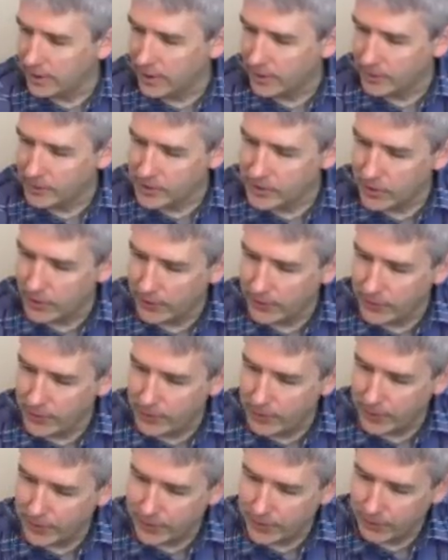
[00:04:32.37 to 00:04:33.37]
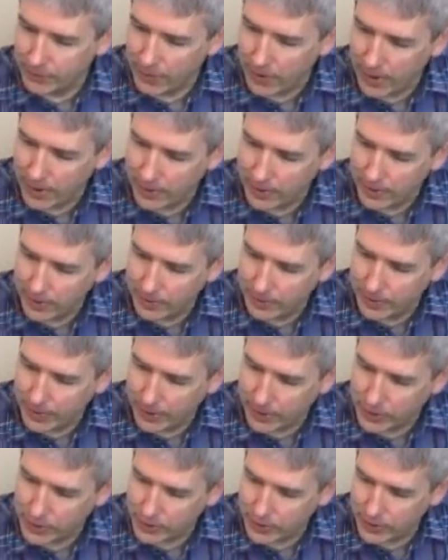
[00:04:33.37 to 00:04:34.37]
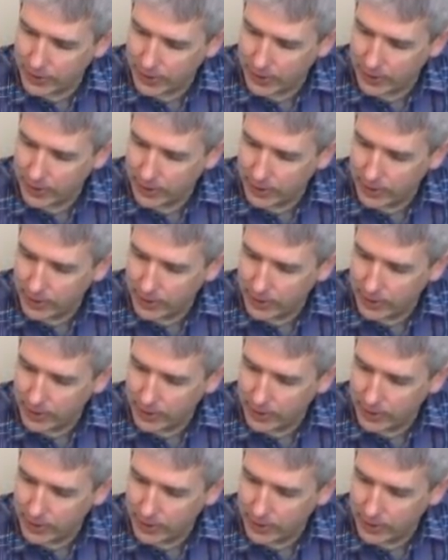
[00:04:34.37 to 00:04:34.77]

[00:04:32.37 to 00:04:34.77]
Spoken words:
So if you put the rod in partially,